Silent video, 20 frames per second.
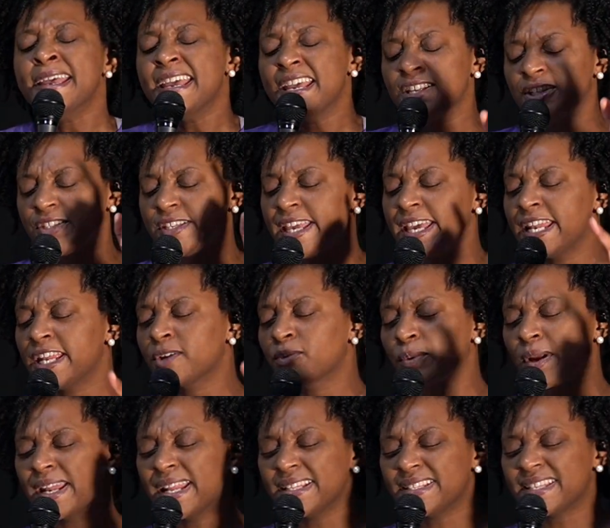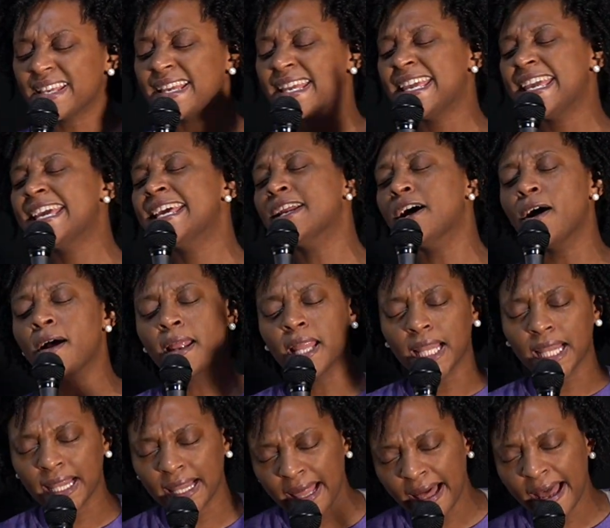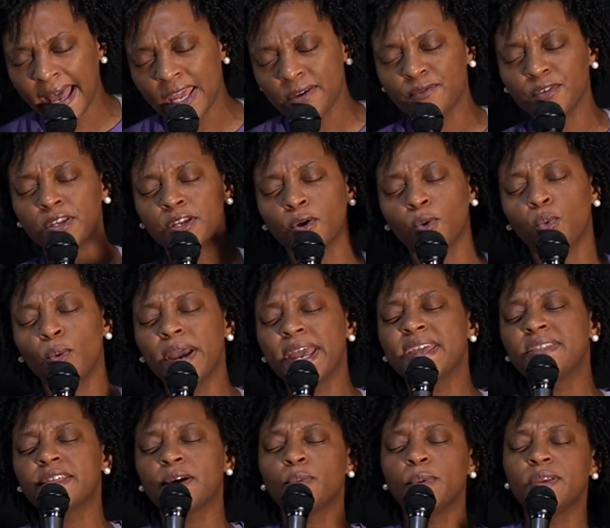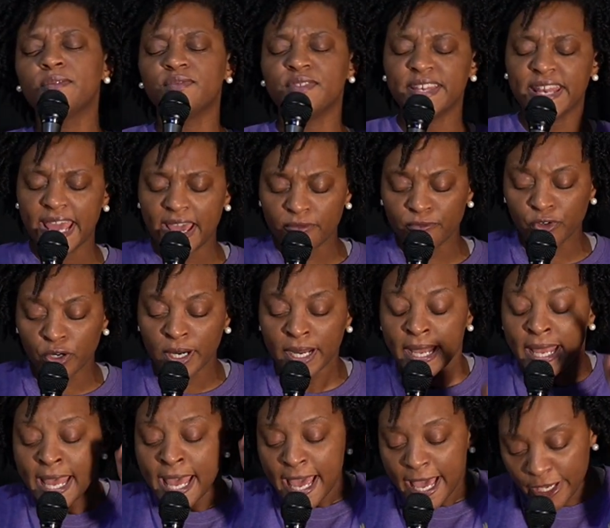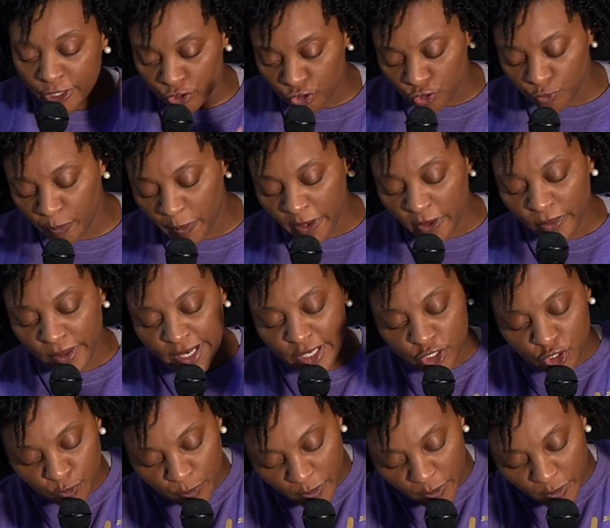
is getting ready to hit our life in a way that we've never experienced